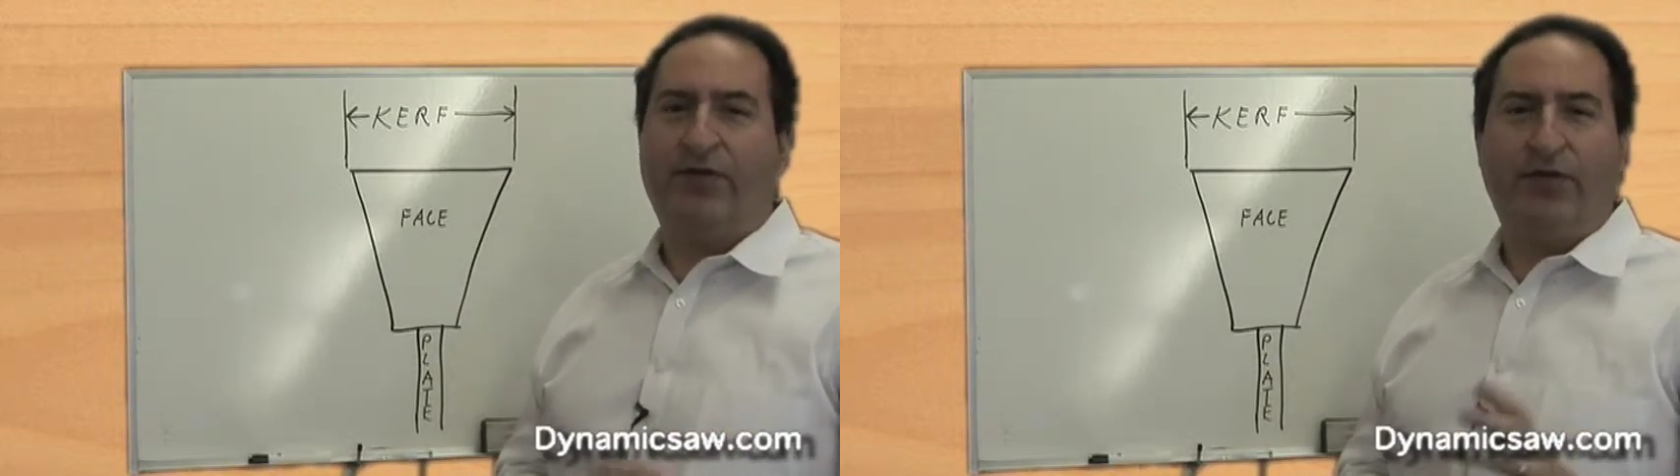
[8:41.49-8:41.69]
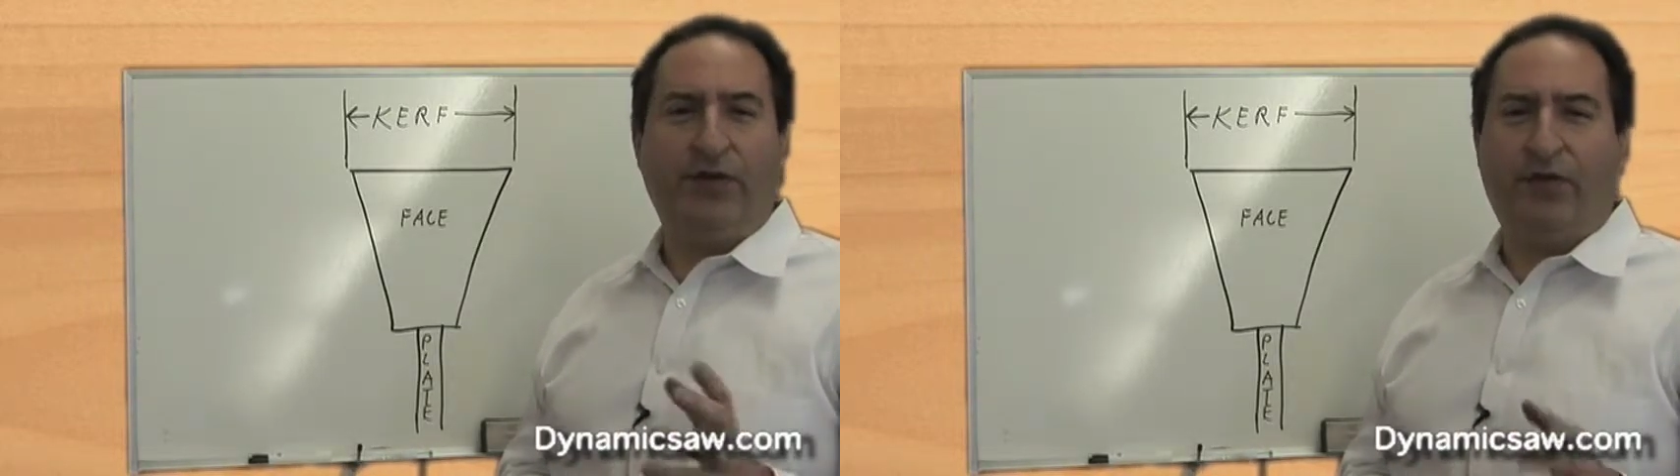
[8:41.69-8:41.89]

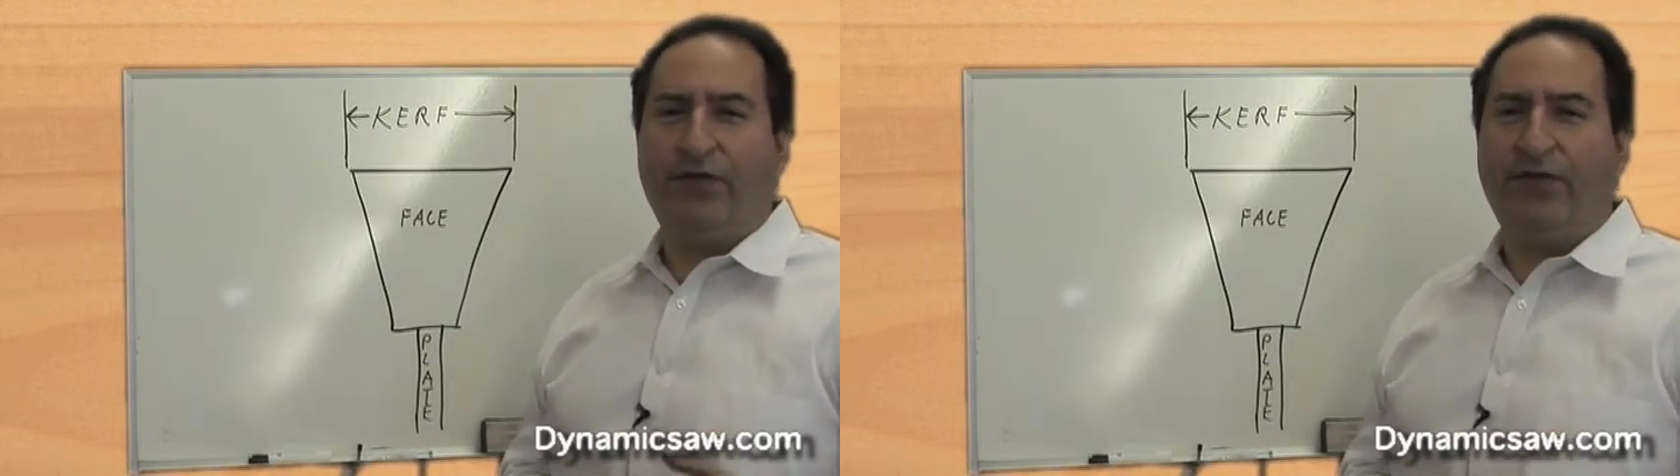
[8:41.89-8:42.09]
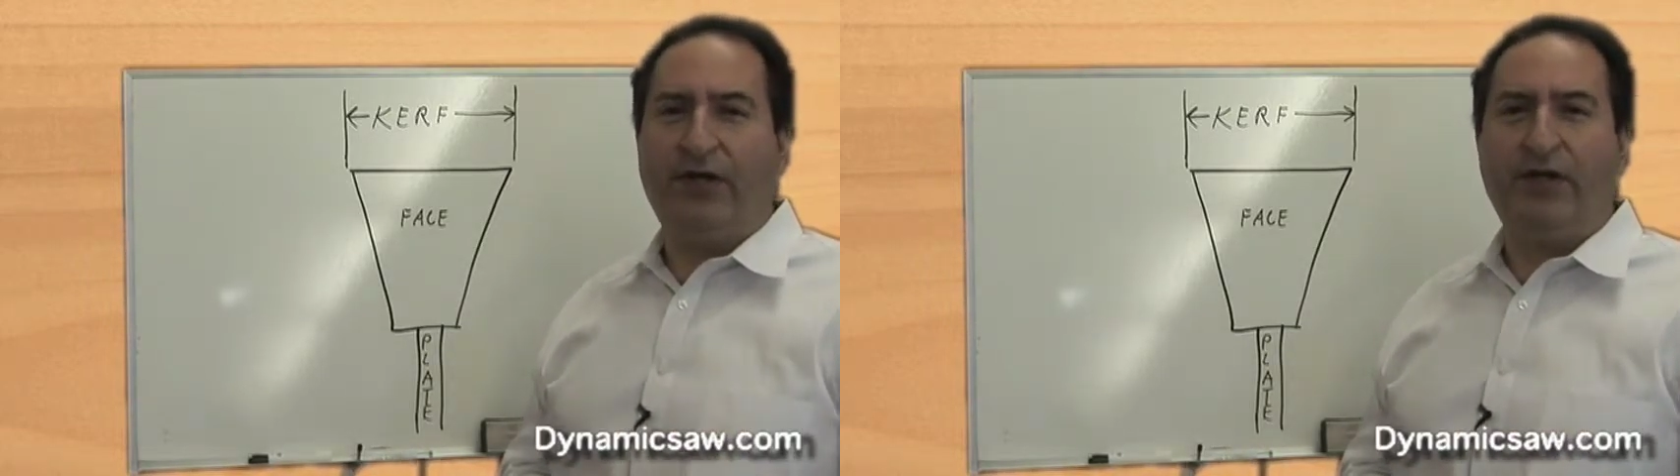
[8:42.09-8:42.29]
You know,
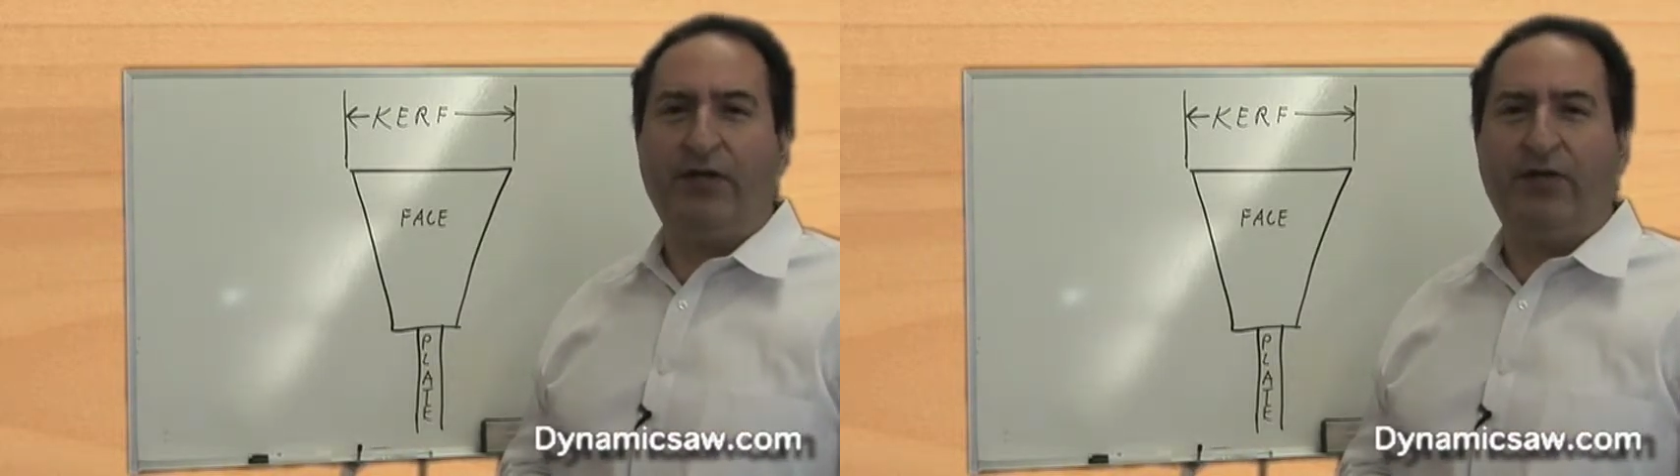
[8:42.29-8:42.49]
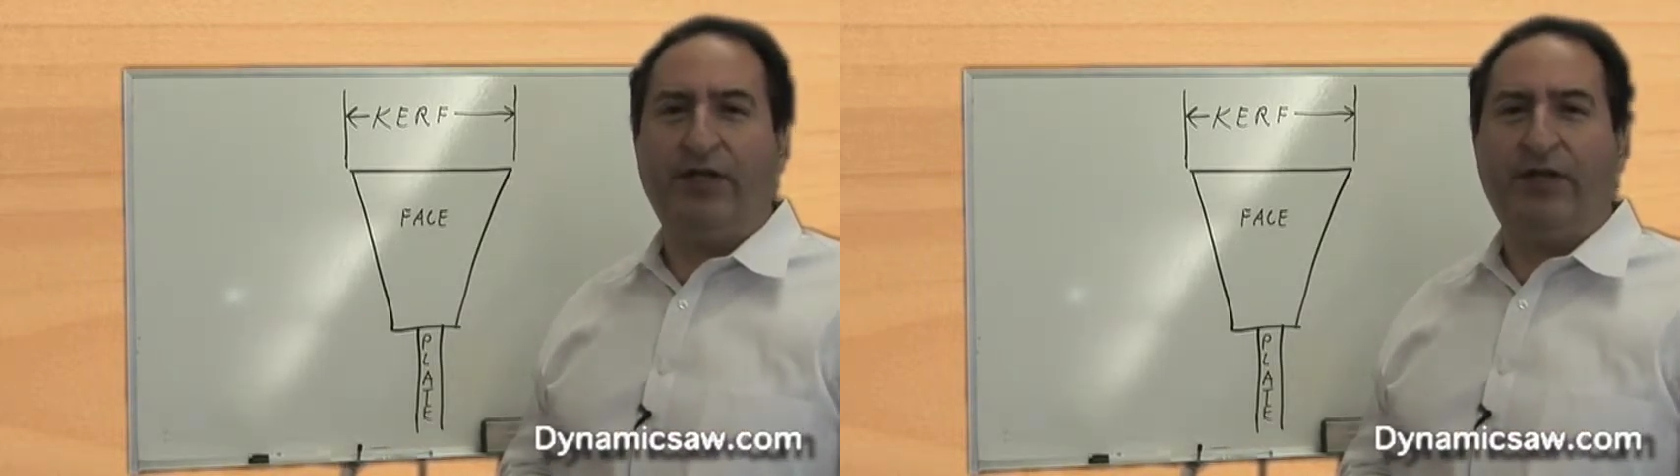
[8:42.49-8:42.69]
very
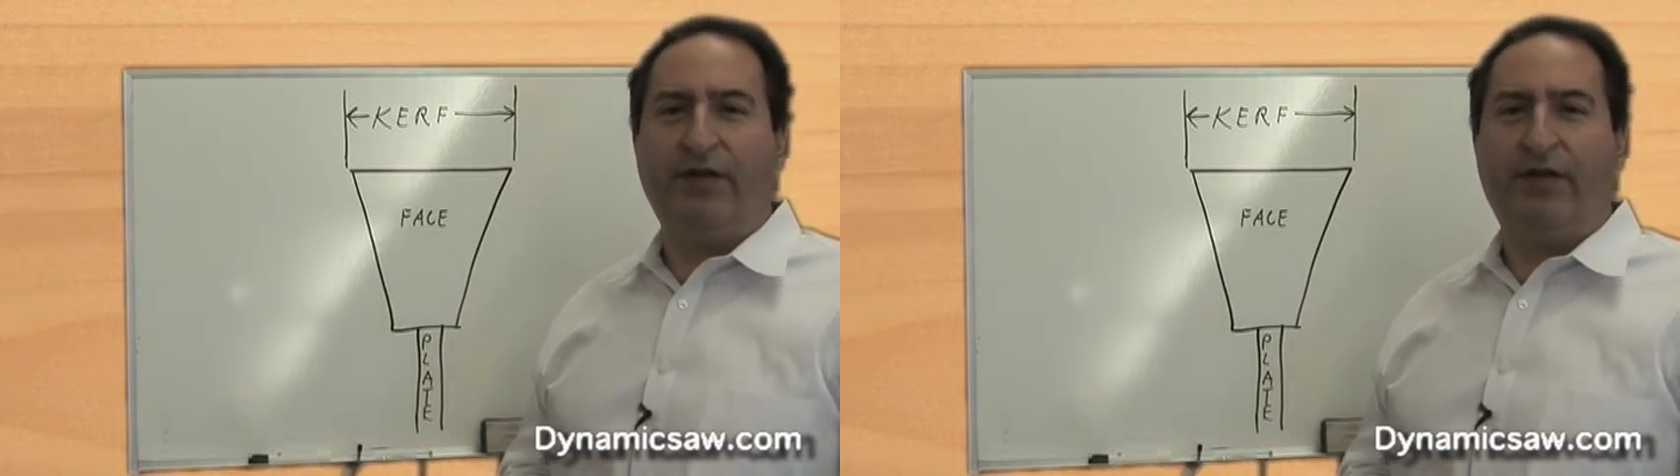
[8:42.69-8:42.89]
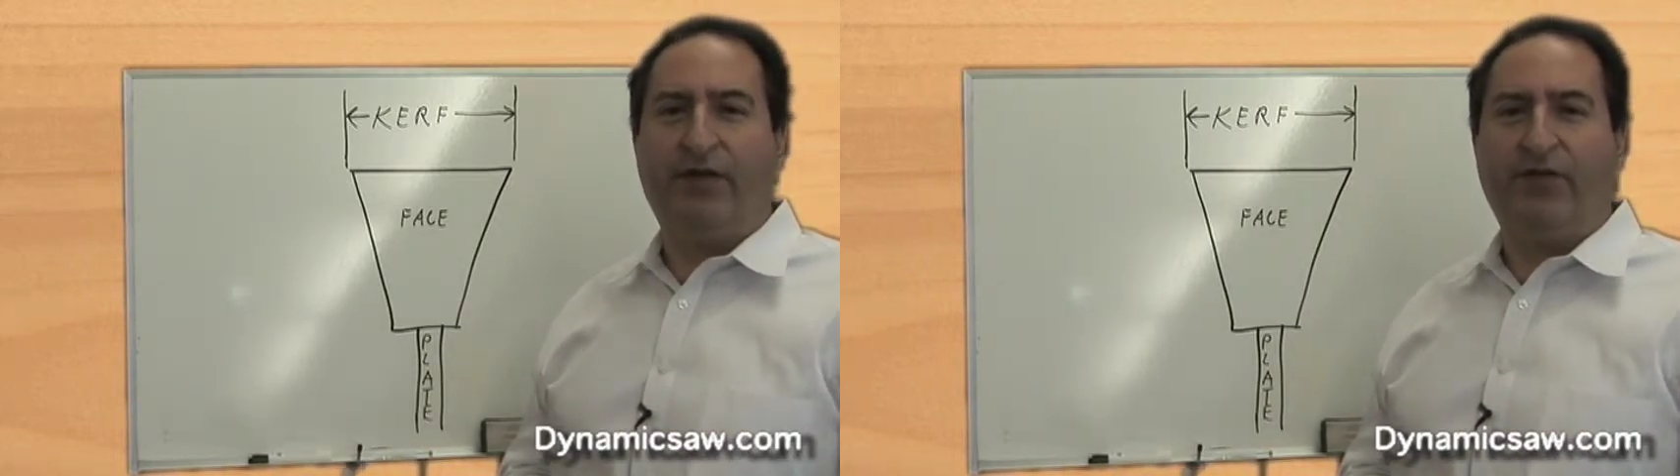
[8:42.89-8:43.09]
unique